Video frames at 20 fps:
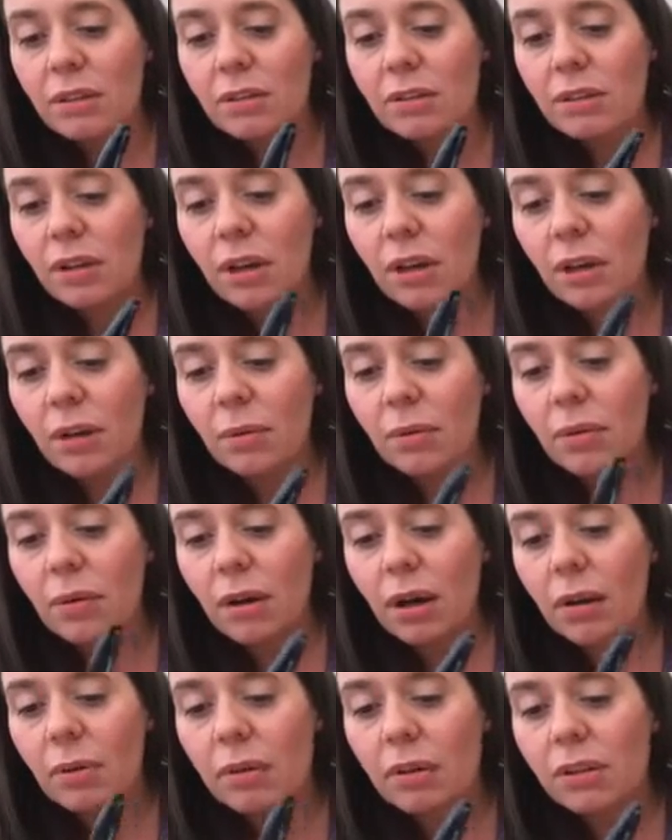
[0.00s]
So
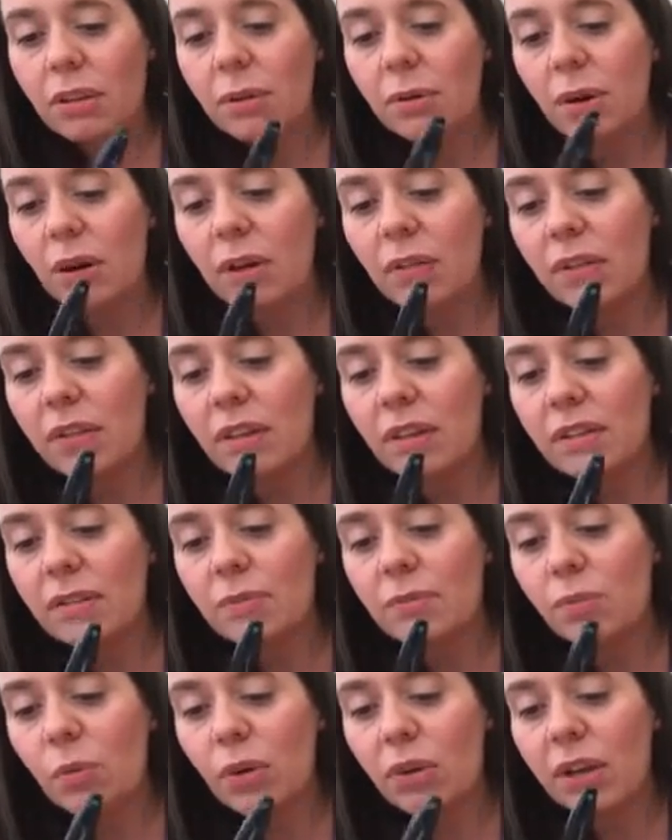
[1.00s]
I'm going to do it on this
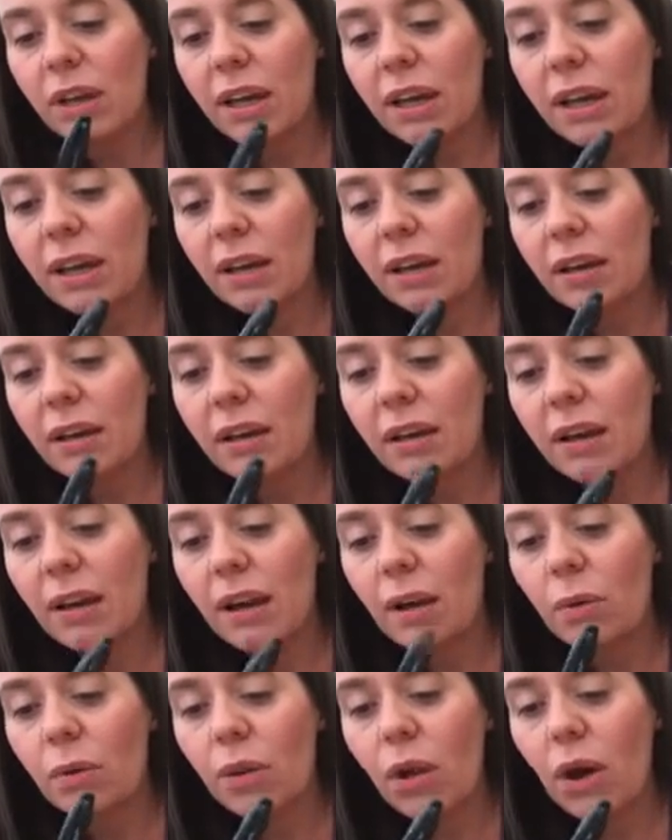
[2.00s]
one here.
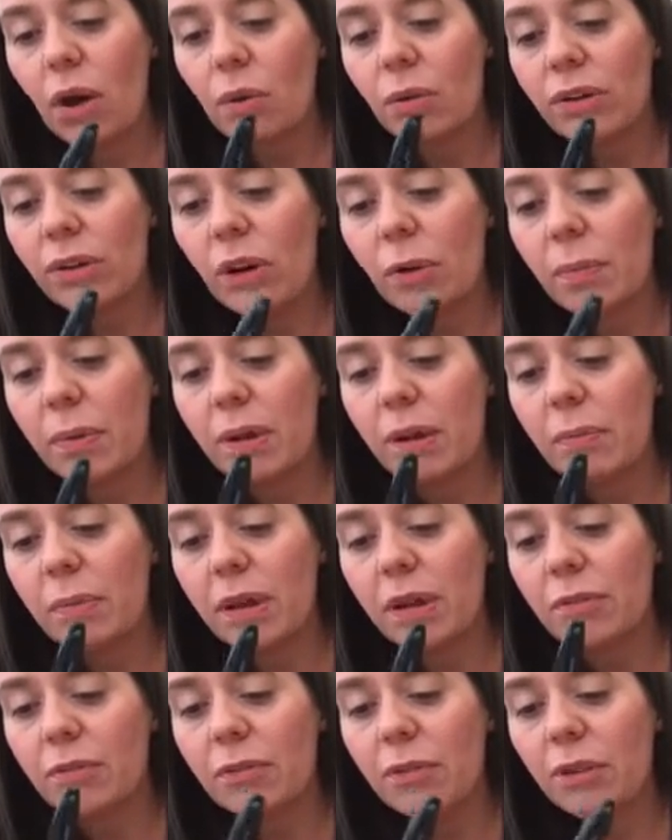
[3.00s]
I will hold it up in a
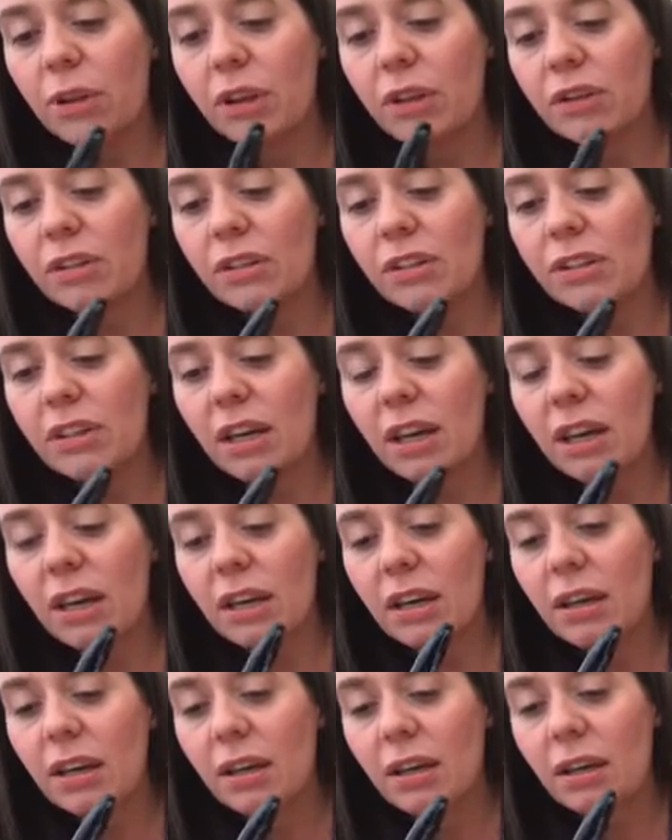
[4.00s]
minute for you to
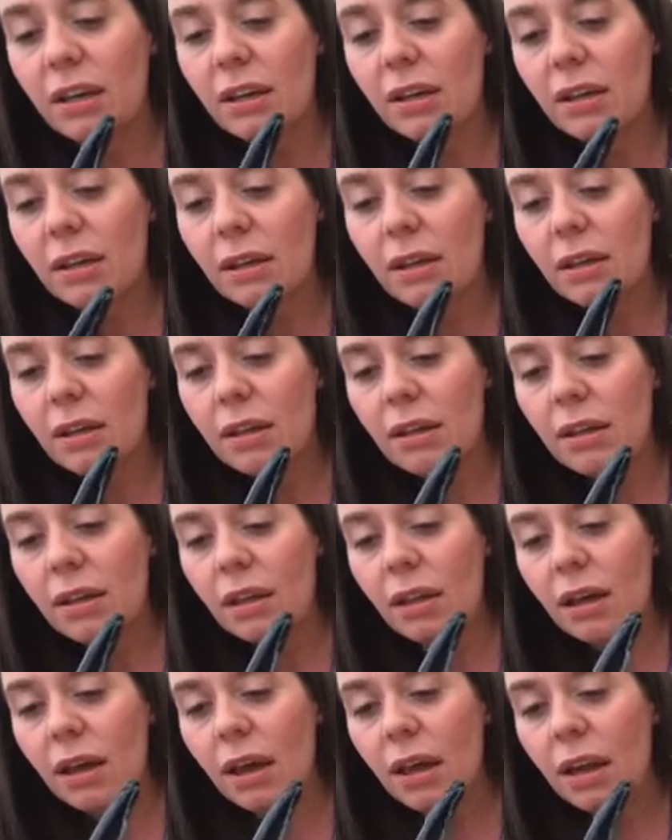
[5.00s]
see.
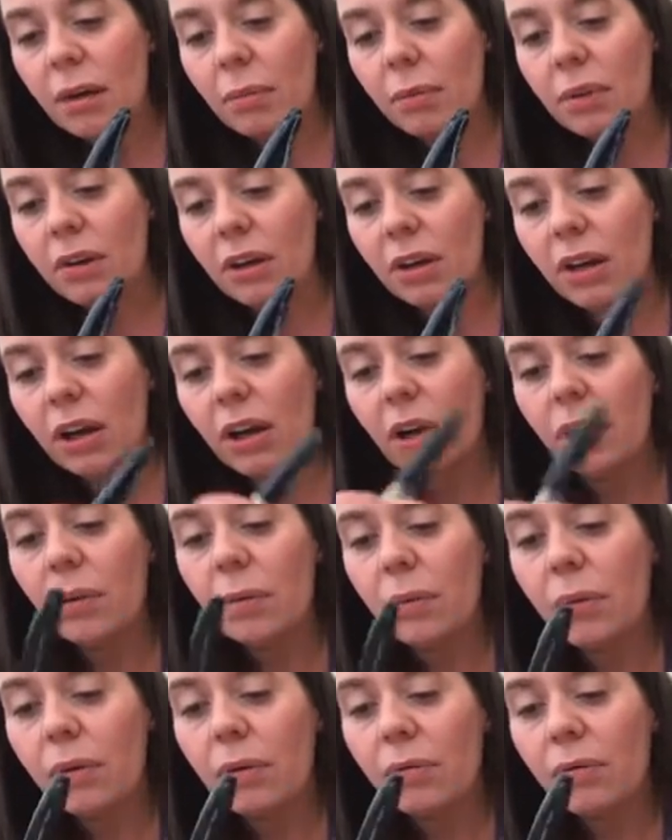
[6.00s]
And I'm going to go
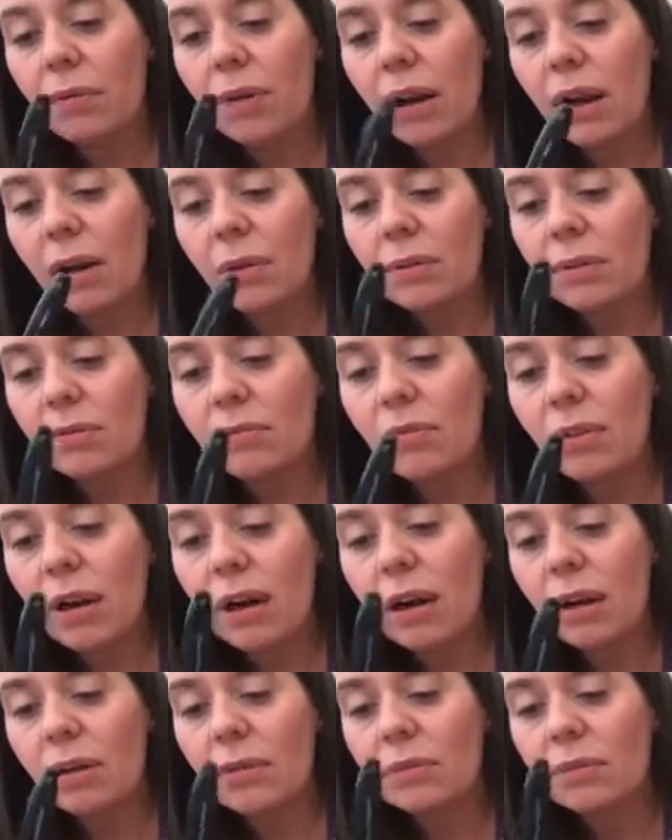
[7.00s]
round and
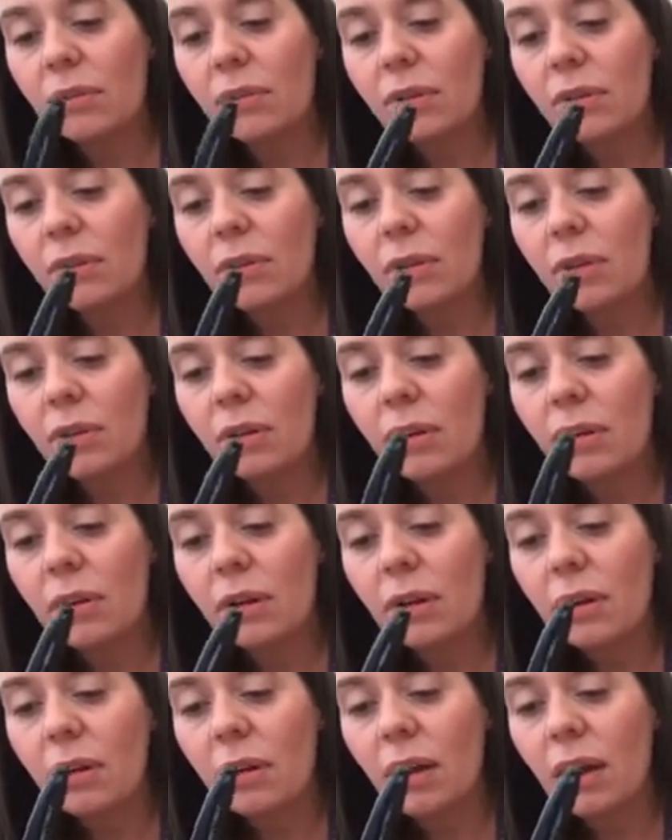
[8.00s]
round,
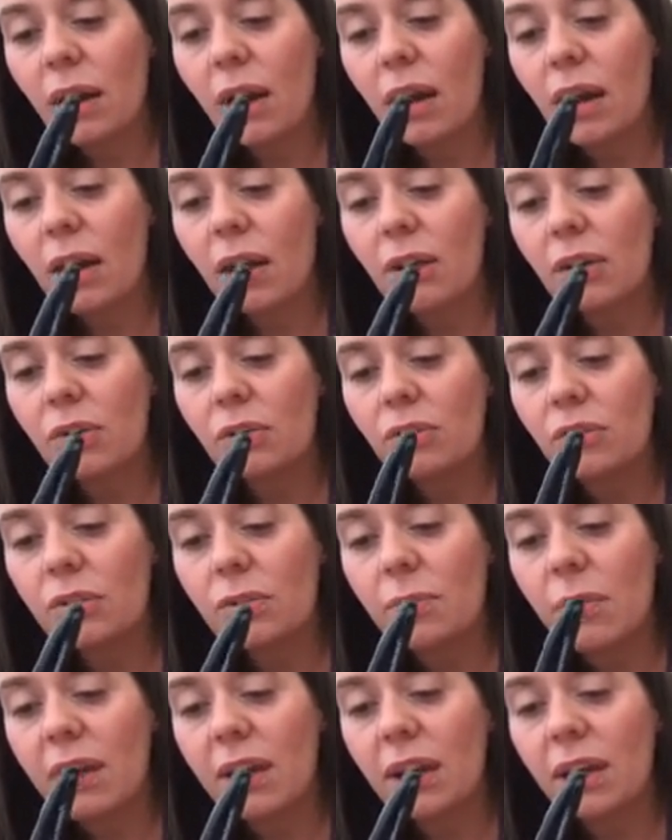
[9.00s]

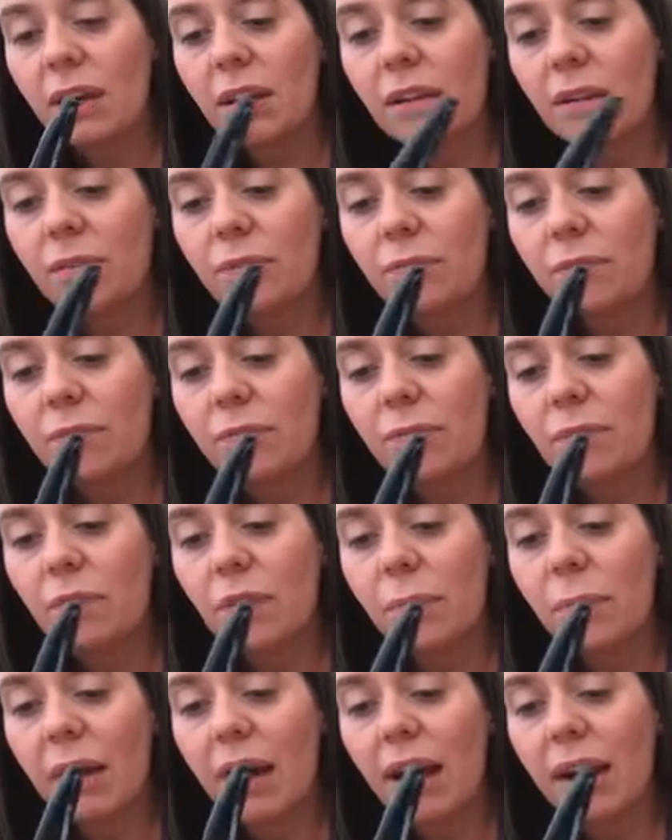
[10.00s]
just making
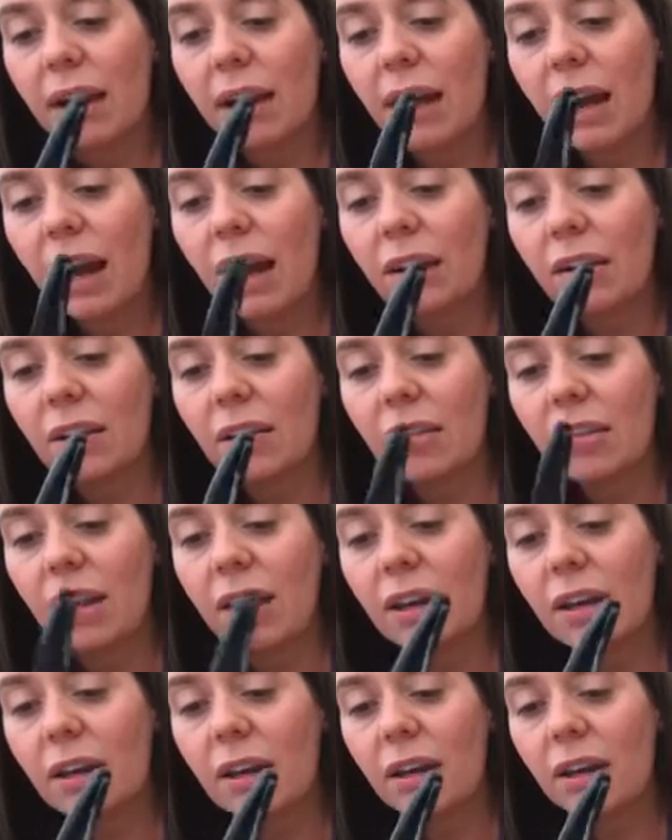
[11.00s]
the black line
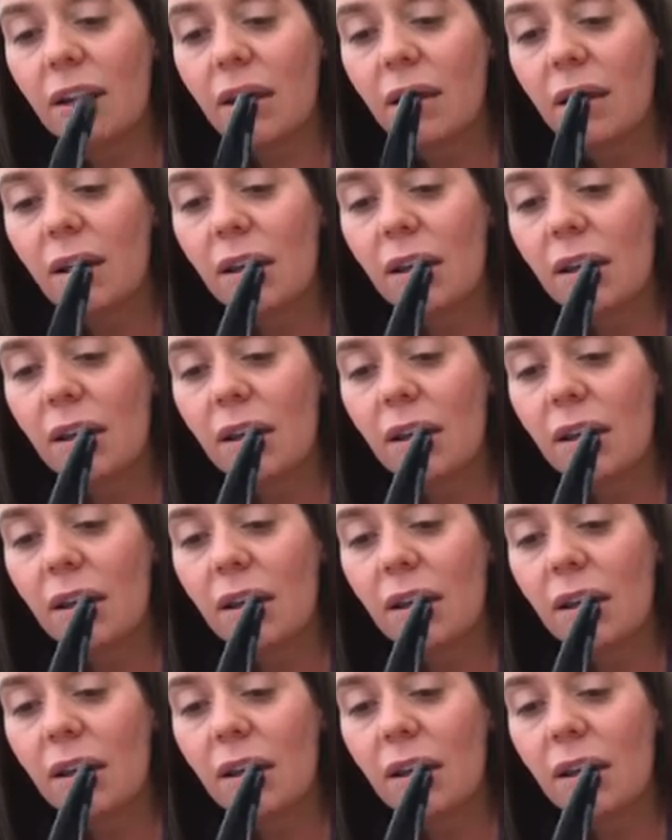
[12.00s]
thicker.